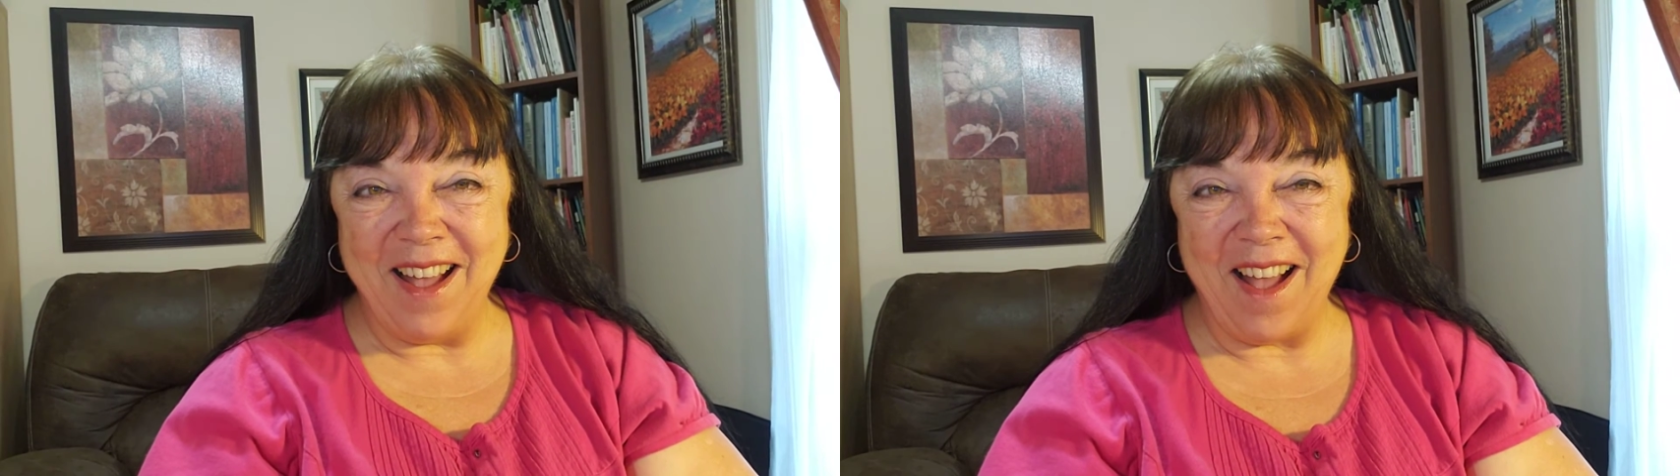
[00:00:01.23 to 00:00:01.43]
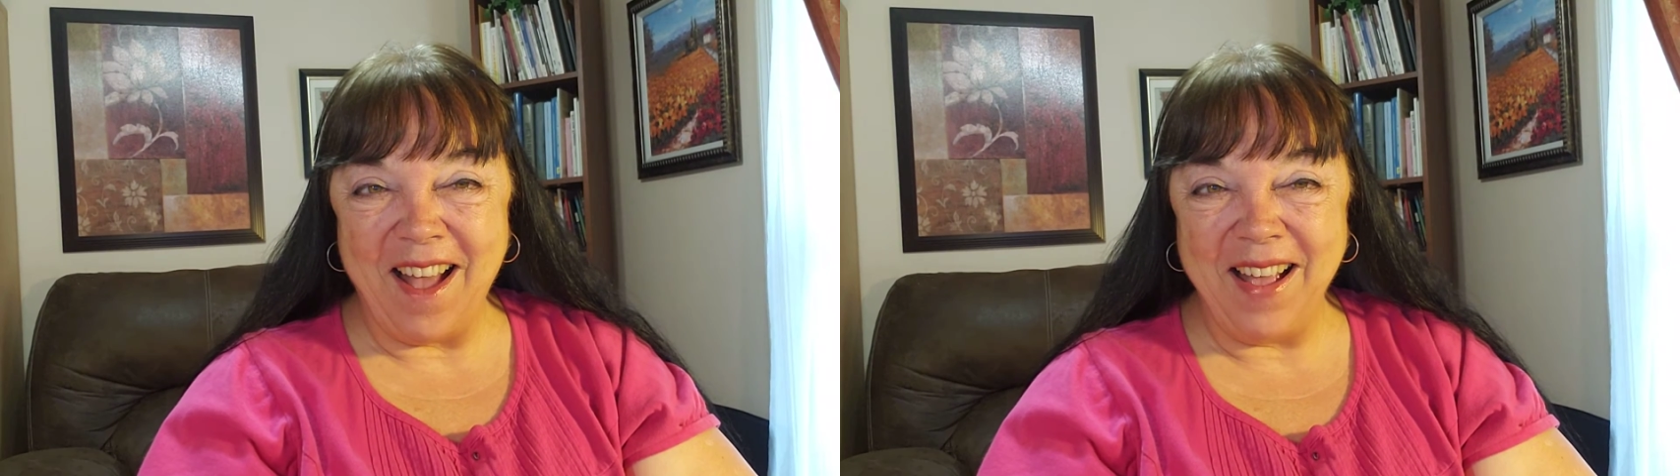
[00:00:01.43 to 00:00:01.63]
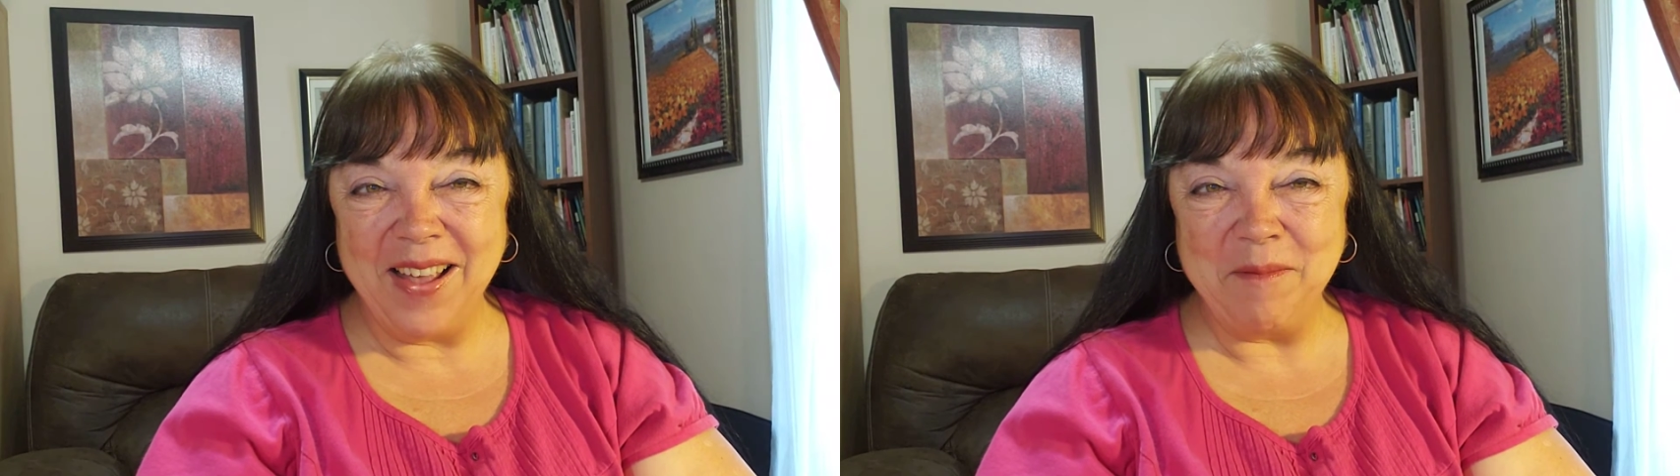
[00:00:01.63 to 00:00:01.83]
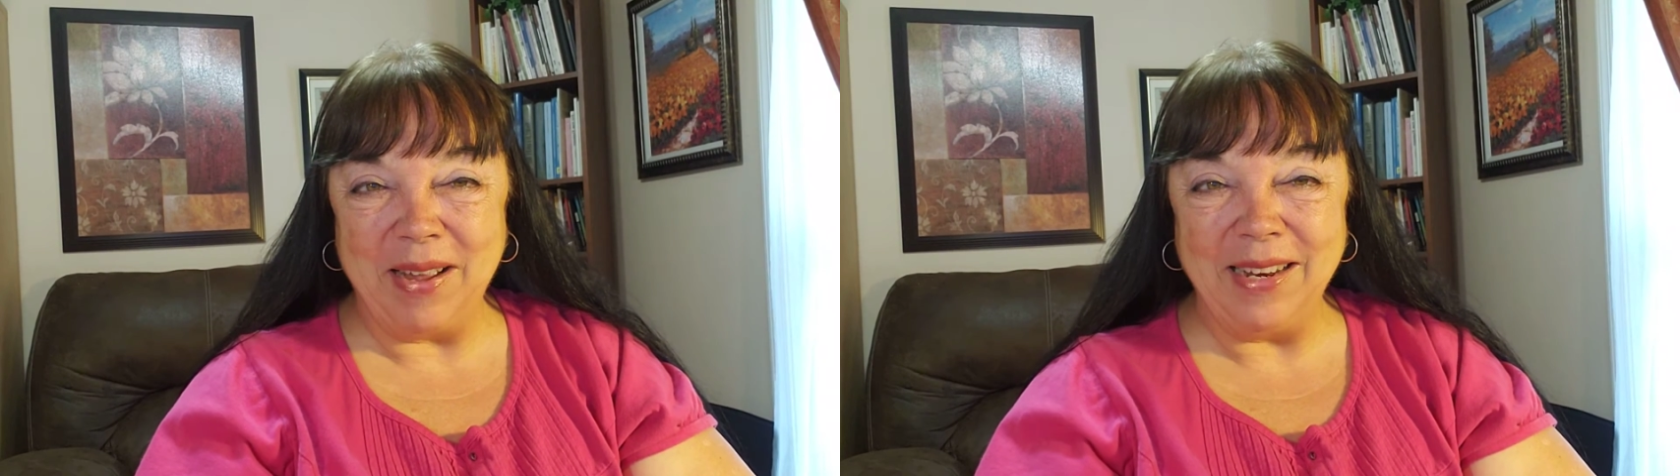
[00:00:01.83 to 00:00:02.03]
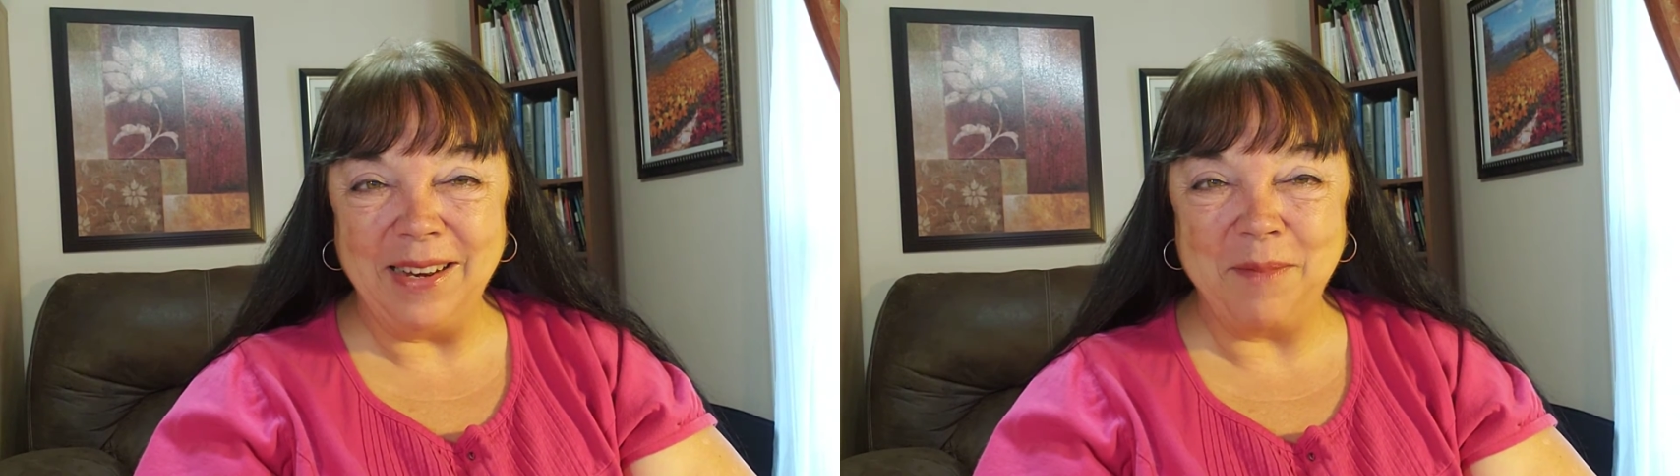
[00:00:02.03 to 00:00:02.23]
Hi,
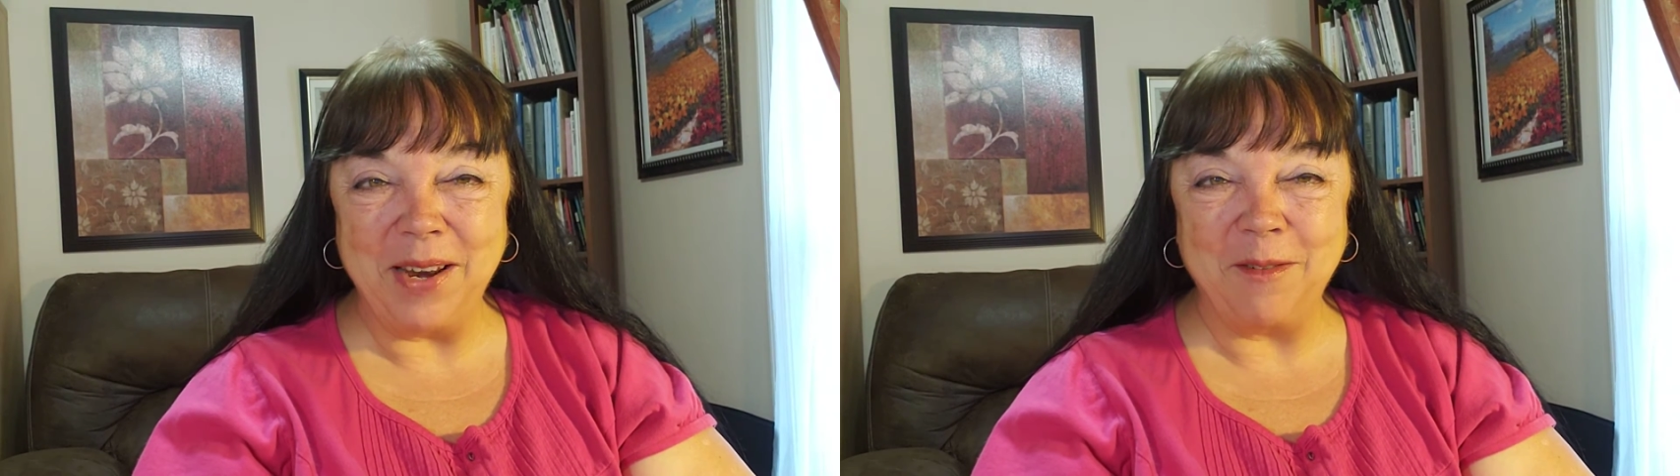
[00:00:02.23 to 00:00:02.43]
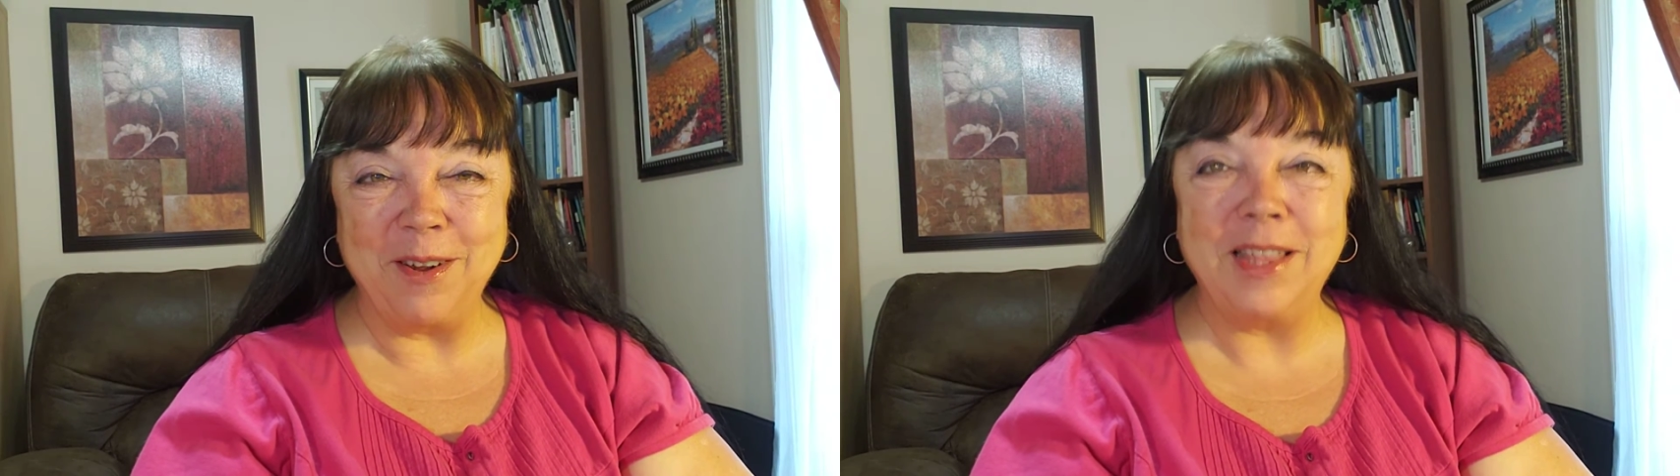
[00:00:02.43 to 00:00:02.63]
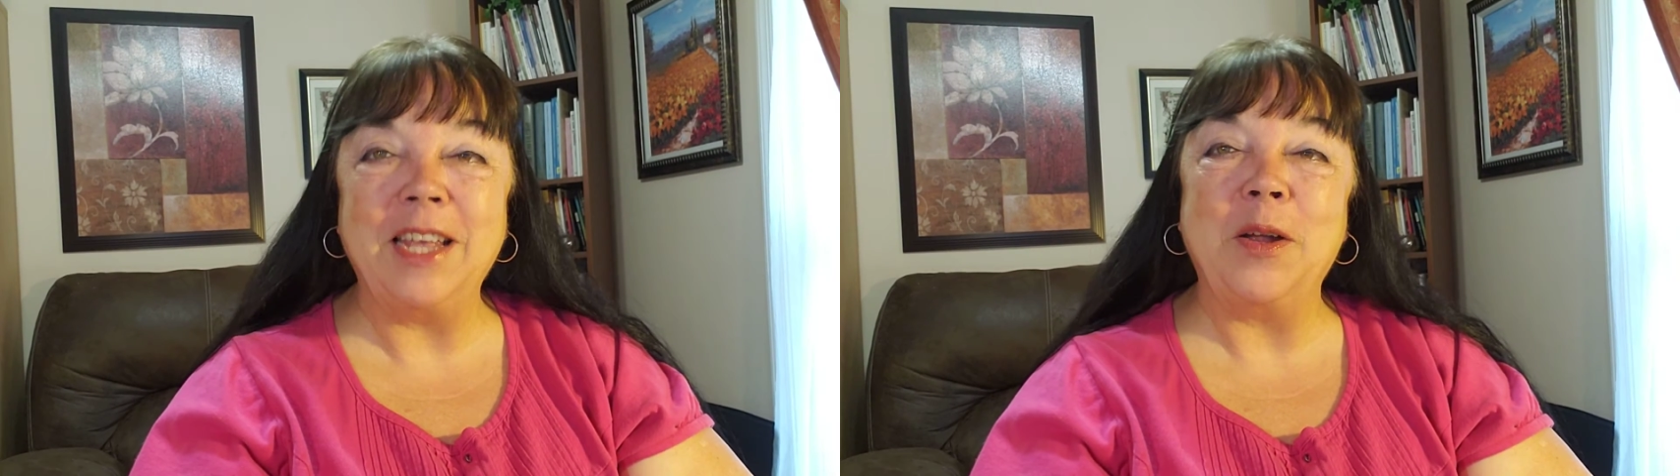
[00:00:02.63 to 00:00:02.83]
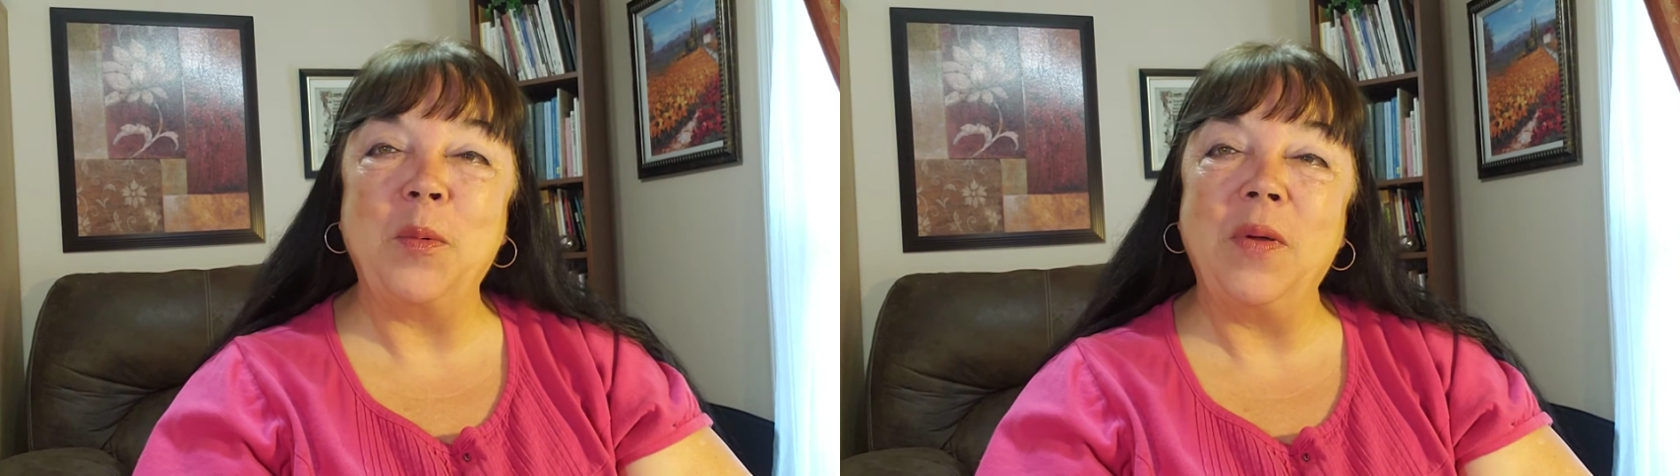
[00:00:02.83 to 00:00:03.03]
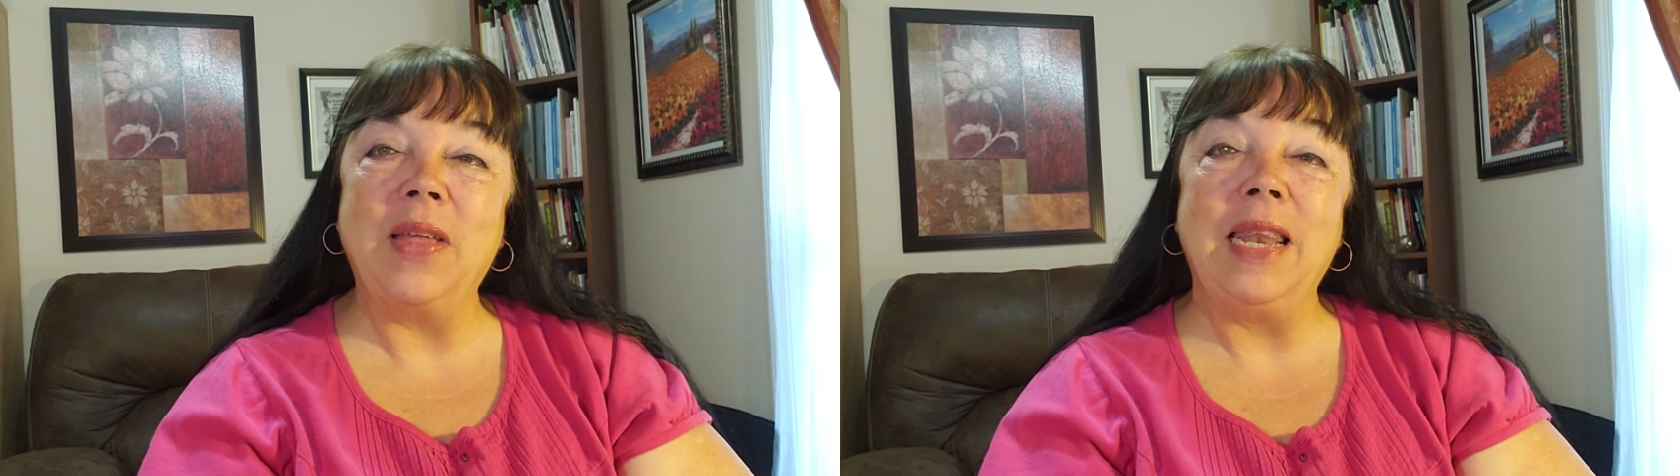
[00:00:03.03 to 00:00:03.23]
my Linda Butterworth here with